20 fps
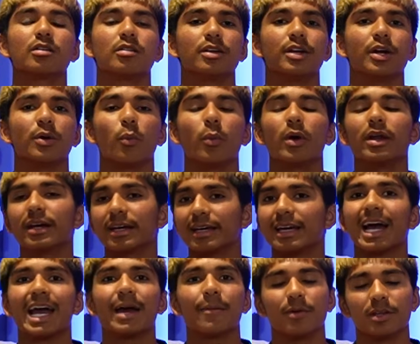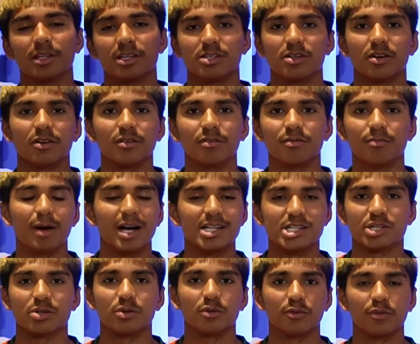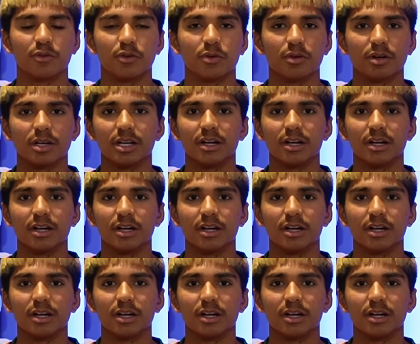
you know, win a game with his own magical foot.